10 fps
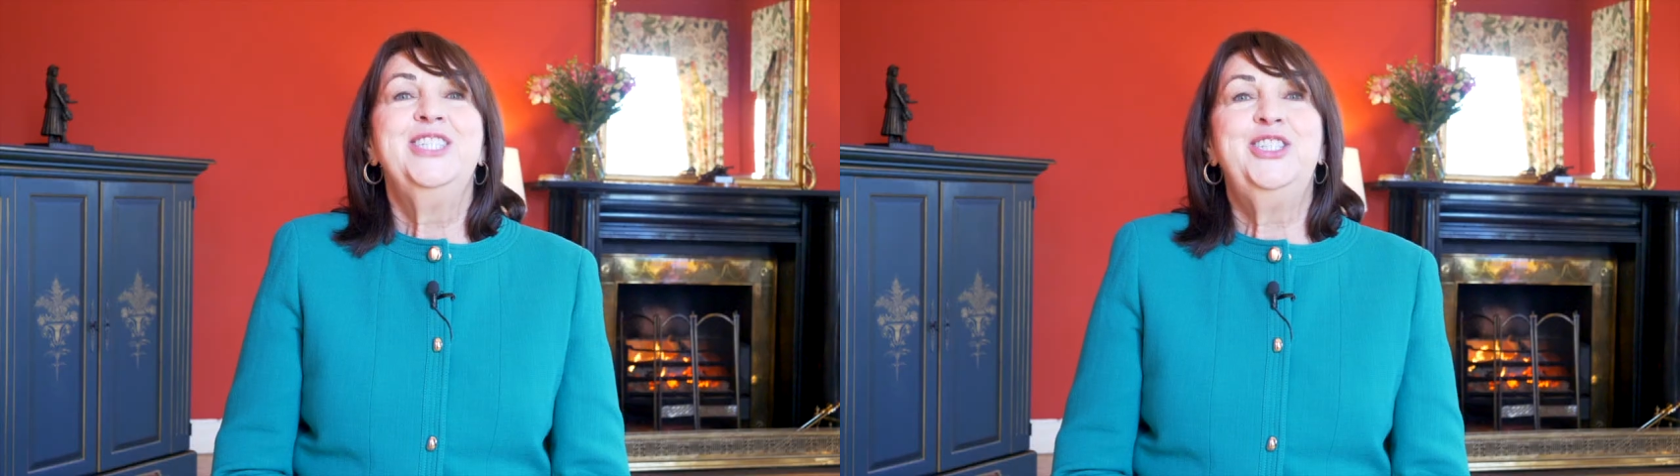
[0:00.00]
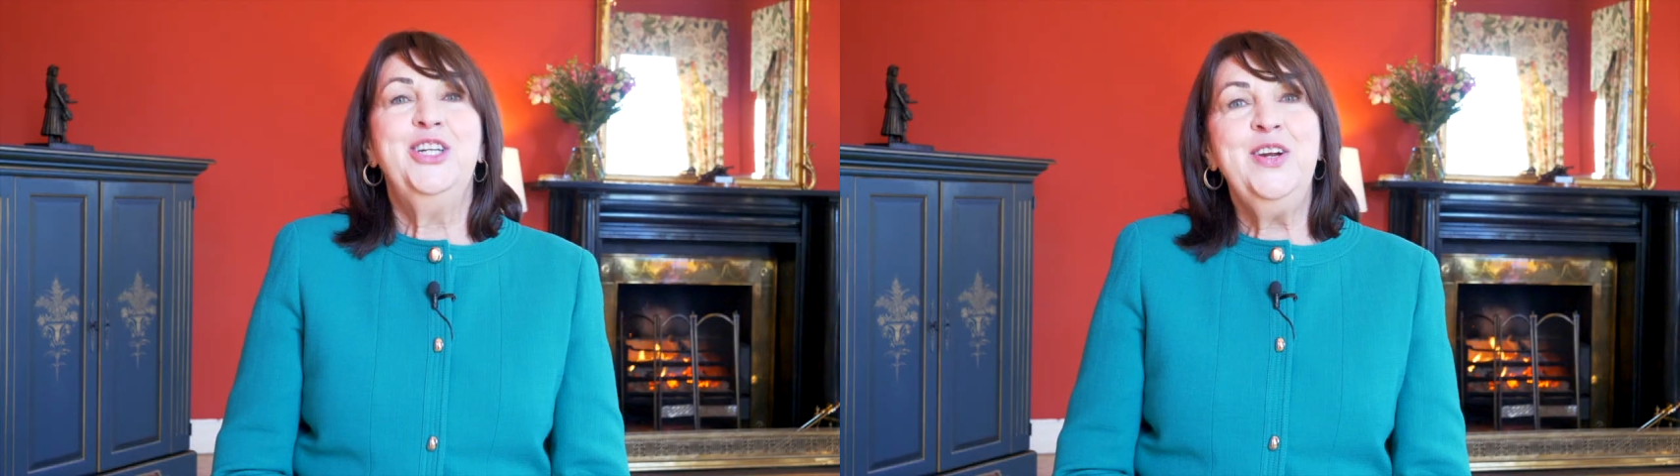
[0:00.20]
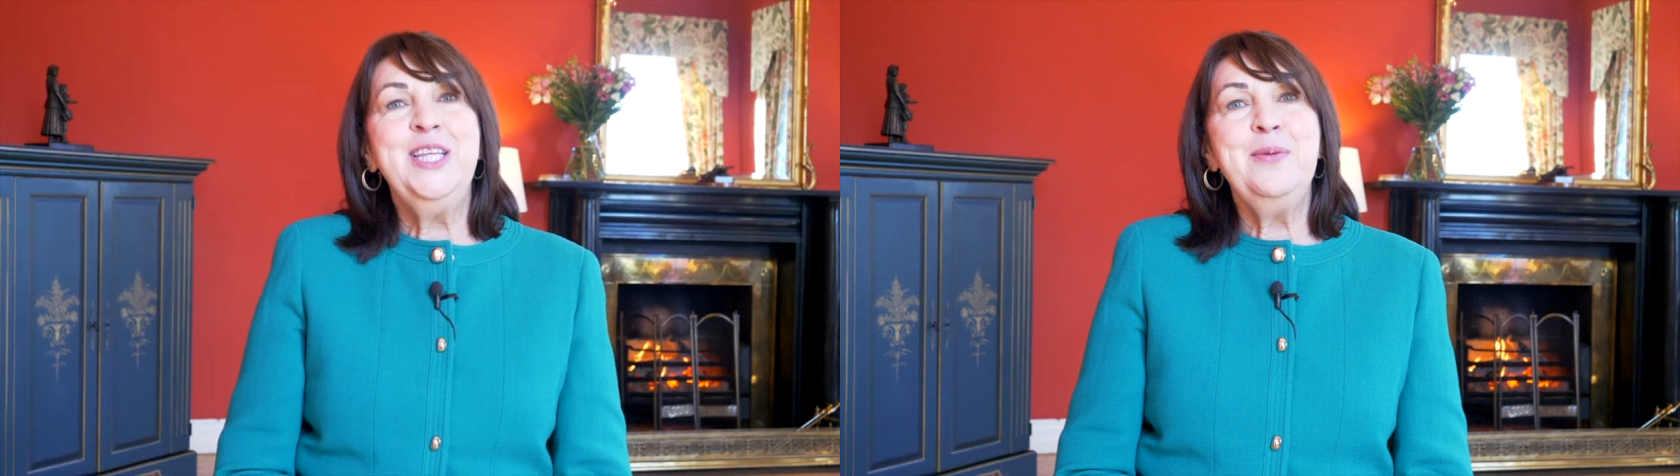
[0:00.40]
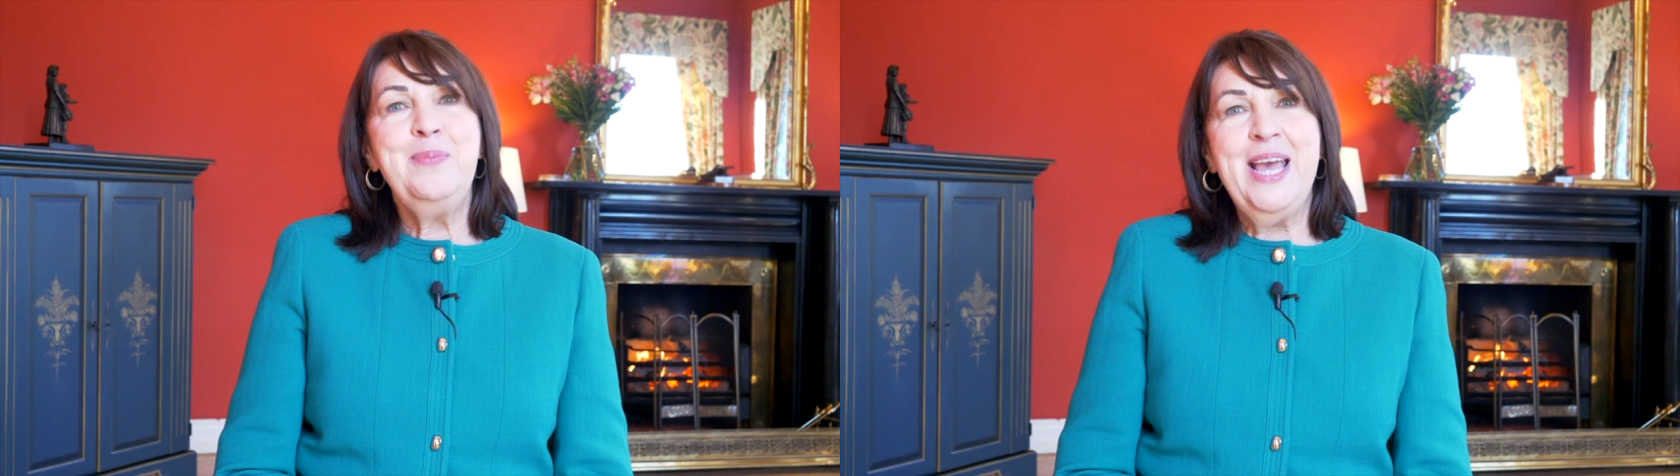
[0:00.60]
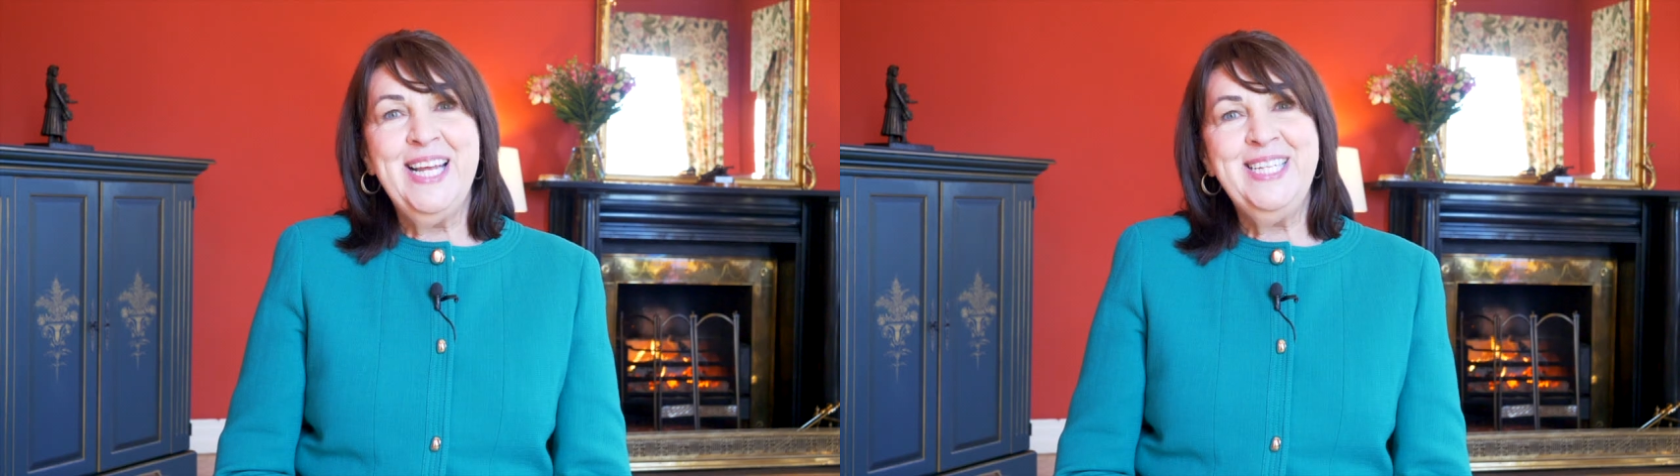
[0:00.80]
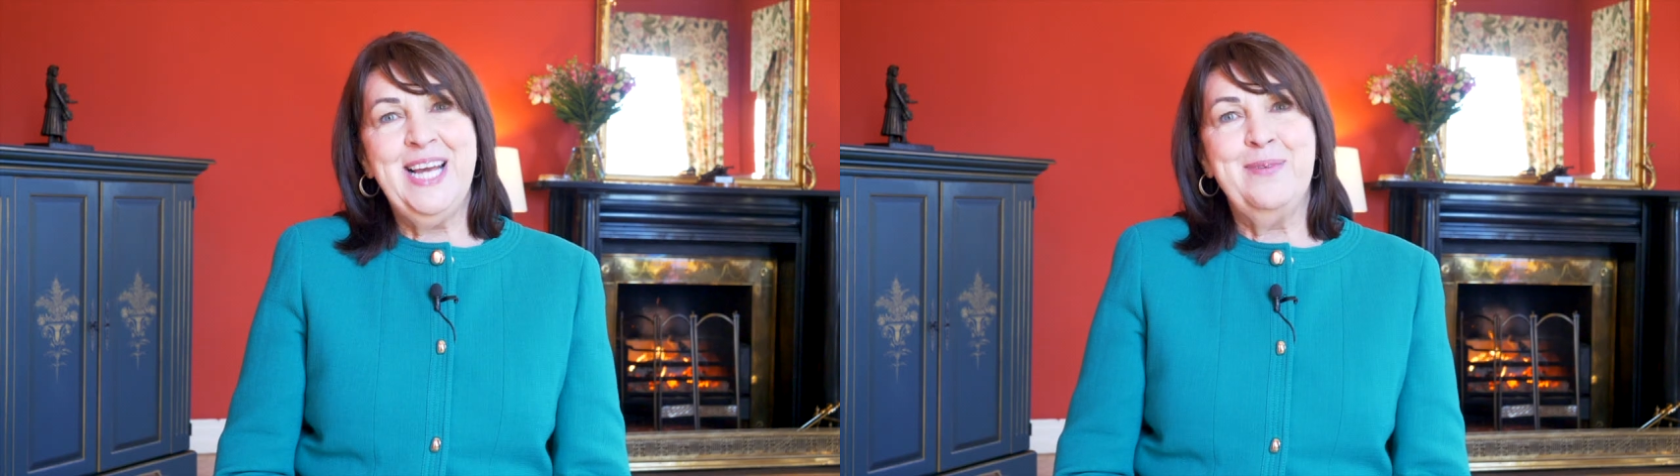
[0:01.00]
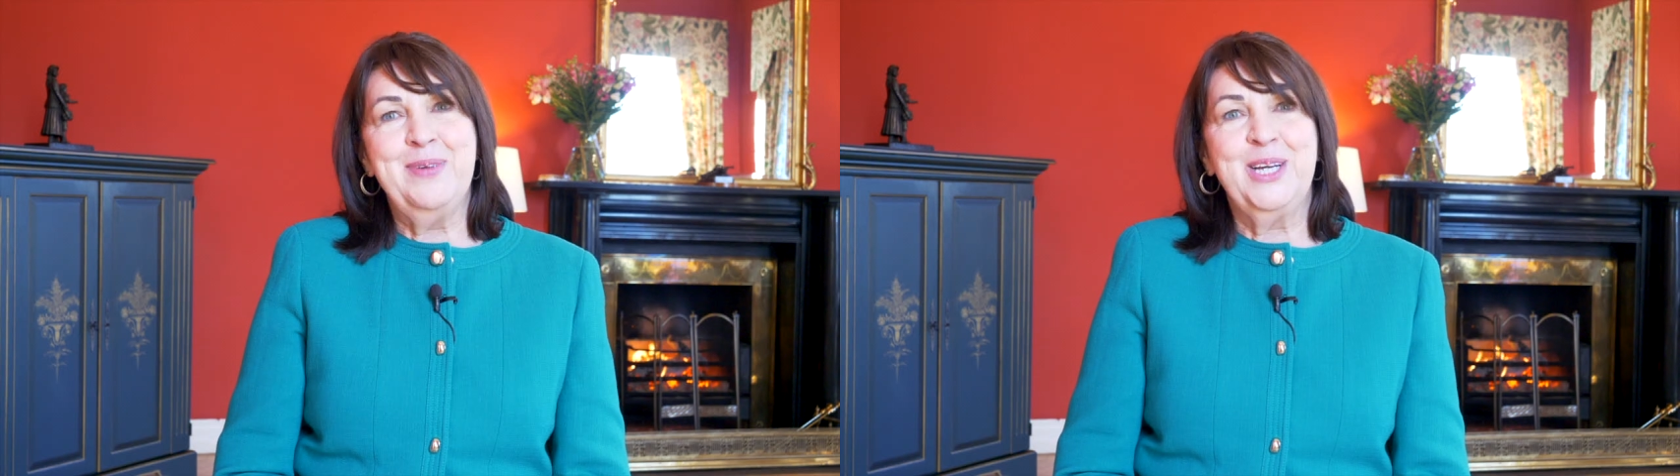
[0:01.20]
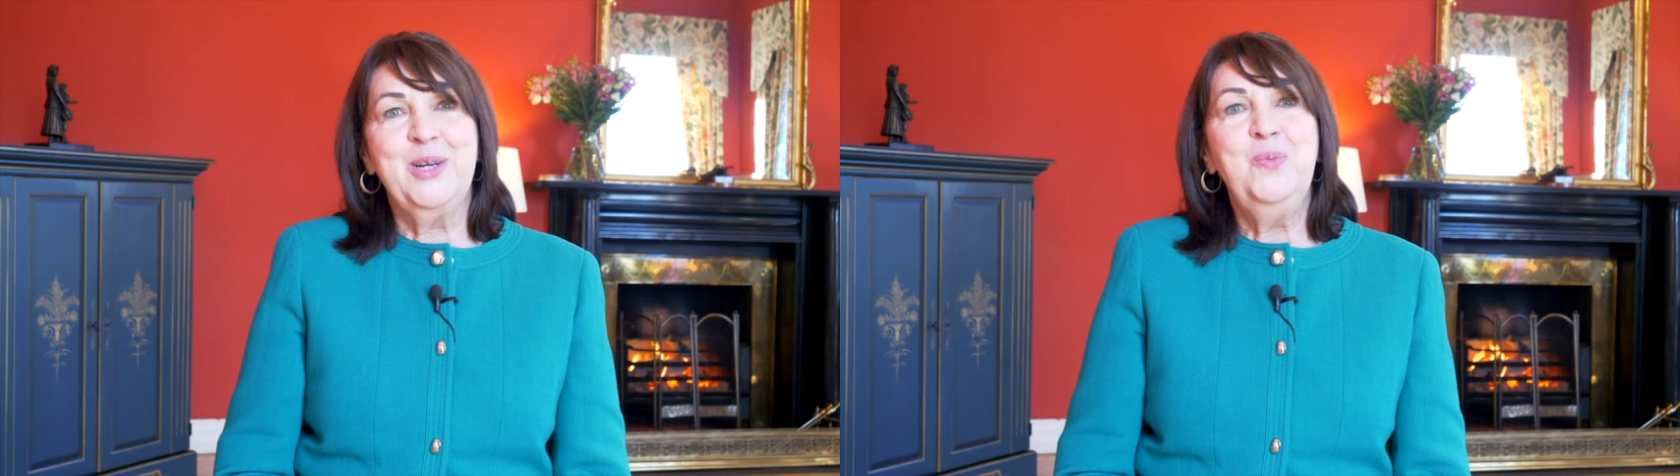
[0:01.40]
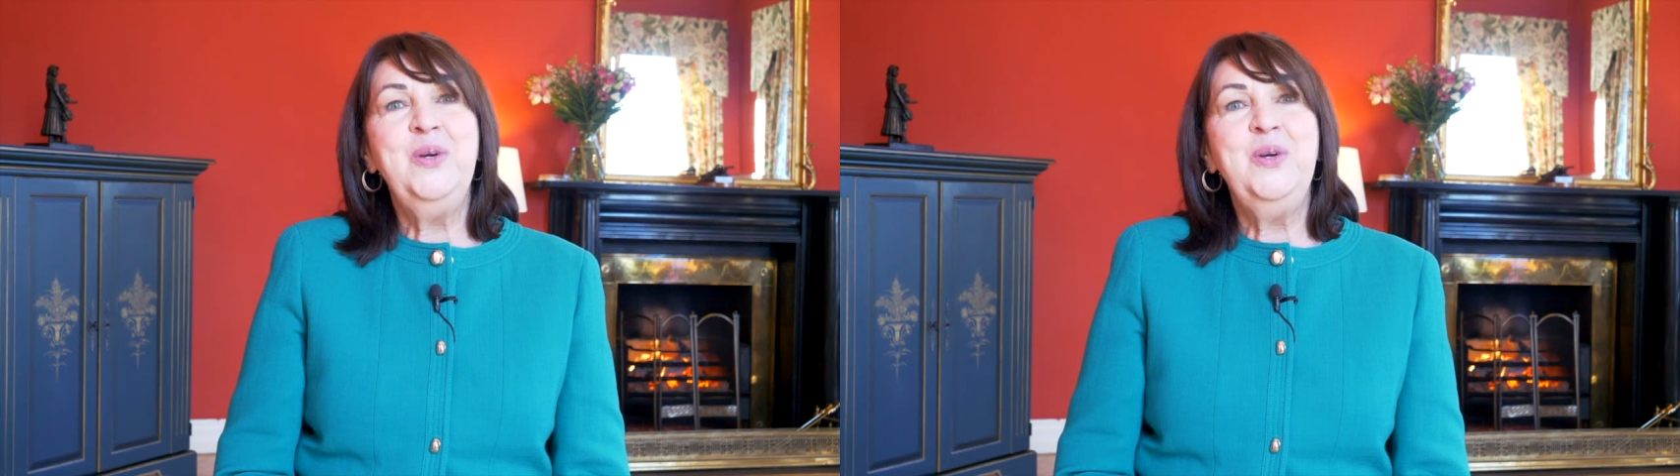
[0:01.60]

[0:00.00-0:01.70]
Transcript: During the pandemic,